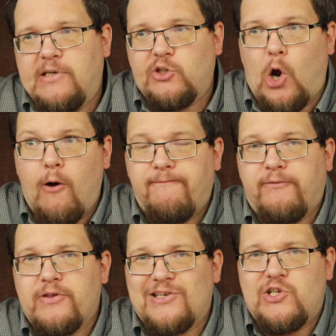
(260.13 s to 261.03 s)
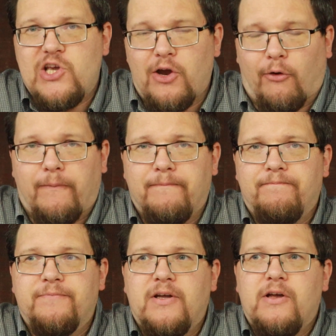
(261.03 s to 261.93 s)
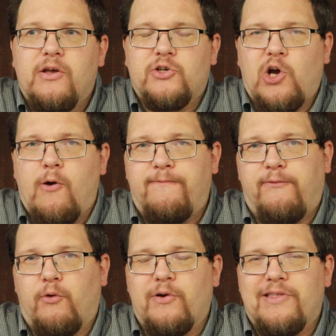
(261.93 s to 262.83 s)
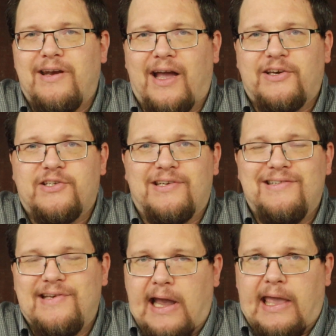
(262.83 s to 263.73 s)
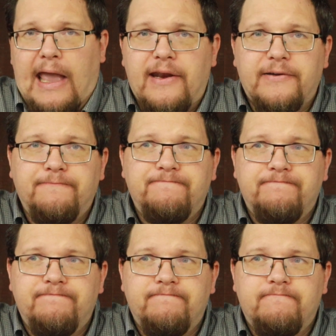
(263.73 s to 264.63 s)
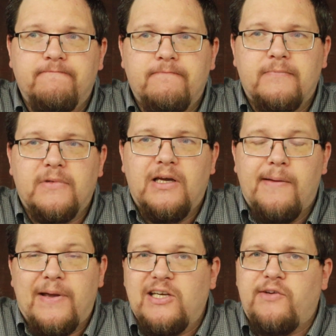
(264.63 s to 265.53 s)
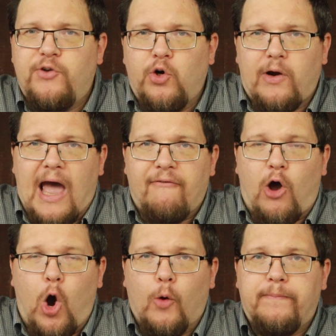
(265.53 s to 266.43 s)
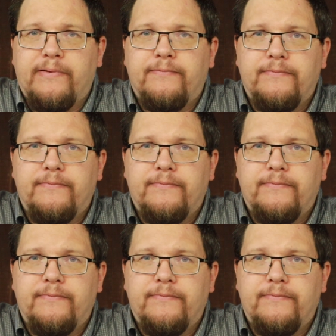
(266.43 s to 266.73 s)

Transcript: There's hope for this year. There's hope for the next decade. Because if you don't have hope,